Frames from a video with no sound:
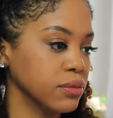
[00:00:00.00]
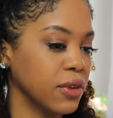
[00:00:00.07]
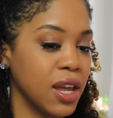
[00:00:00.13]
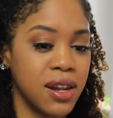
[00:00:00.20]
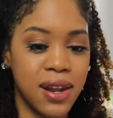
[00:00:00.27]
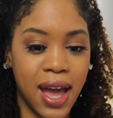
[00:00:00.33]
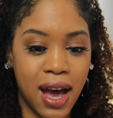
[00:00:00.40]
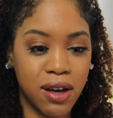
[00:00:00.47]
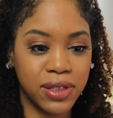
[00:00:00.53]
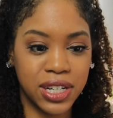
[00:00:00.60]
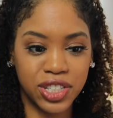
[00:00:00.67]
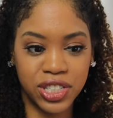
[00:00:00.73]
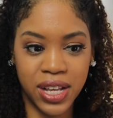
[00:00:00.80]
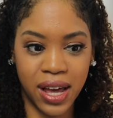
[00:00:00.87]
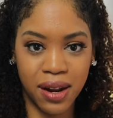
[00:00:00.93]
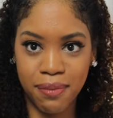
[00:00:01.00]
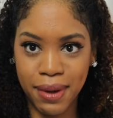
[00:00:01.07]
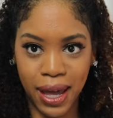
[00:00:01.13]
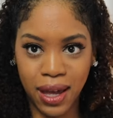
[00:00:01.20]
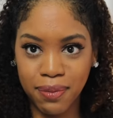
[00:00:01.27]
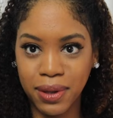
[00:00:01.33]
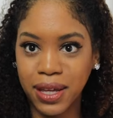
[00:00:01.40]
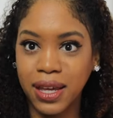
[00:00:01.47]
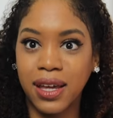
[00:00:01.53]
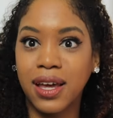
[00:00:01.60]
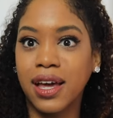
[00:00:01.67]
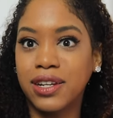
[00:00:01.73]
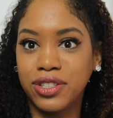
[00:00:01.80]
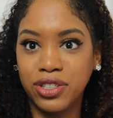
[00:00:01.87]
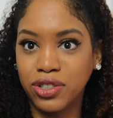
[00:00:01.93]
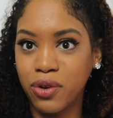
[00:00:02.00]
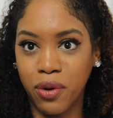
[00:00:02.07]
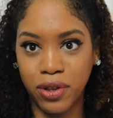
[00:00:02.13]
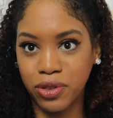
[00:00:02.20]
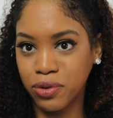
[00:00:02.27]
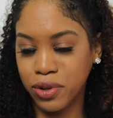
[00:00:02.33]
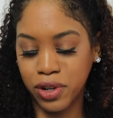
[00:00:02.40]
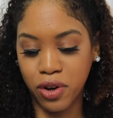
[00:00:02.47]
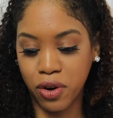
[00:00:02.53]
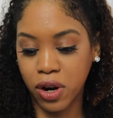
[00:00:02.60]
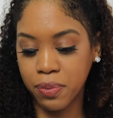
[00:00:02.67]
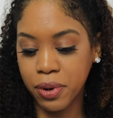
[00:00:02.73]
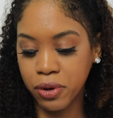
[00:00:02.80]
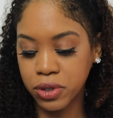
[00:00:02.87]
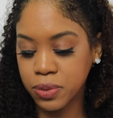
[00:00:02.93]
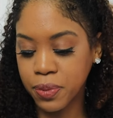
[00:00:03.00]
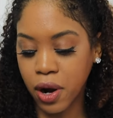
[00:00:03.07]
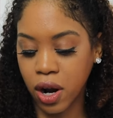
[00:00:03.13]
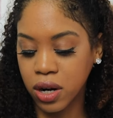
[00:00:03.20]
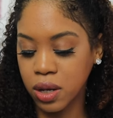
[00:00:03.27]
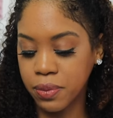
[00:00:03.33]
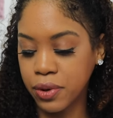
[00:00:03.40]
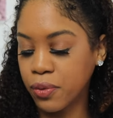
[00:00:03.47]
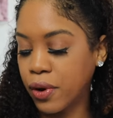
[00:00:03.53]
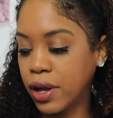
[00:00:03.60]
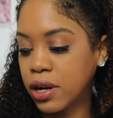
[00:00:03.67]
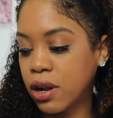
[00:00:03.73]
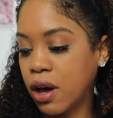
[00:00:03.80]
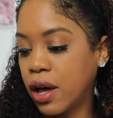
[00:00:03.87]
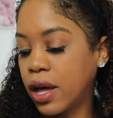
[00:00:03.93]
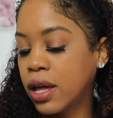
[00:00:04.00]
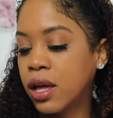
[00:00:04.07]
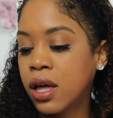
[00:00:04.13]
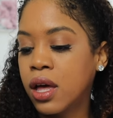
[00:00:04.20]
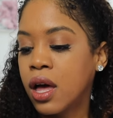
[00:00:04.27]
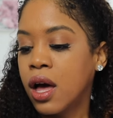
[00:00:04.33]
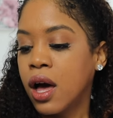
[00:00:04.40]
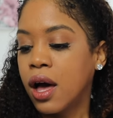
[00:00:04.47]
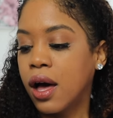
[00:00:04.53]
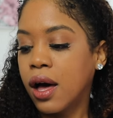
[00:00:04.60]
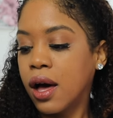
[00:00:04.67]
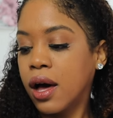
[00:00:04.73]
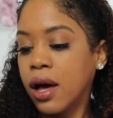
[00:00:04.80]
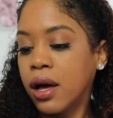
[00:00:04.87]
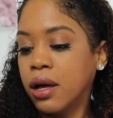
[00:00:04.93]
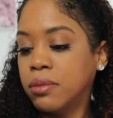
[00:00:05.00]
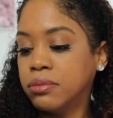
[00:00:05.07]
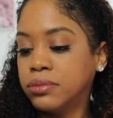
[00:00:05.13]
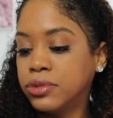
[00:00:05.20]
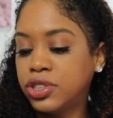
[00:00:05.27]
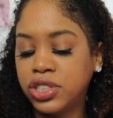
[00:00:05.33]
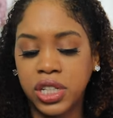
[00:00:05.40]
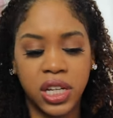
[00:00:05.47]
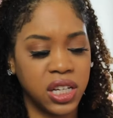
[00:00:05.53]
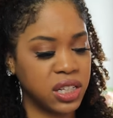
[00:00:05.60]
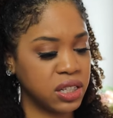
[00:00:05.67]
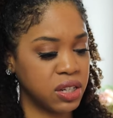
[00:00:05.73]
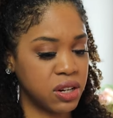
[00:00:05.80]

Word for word: and now that she's had a baby and she's going through you know her postpartum and whatnot um, she,